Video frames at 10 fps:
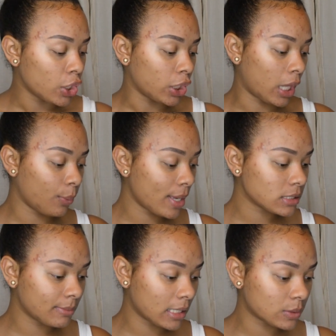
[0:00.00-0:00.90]
You ain't
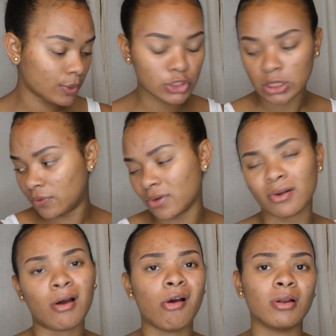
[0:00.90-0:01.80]
wasting my tuition, even though
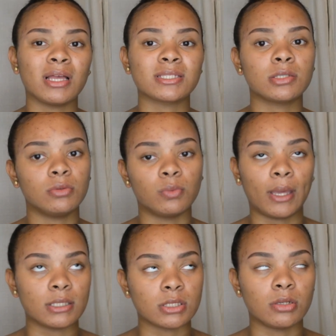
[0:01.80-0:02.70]
I, I still
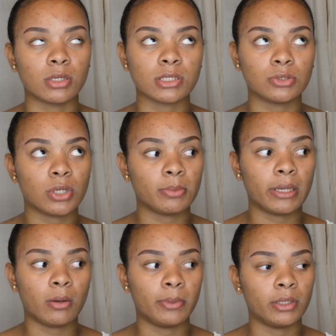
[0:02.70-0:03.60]
wasted it because I dropped
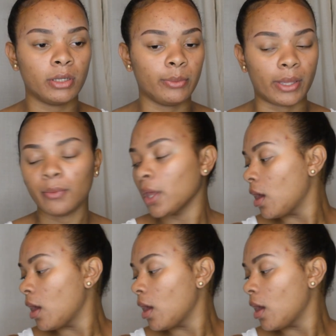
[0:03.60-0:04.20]
out. But anyway,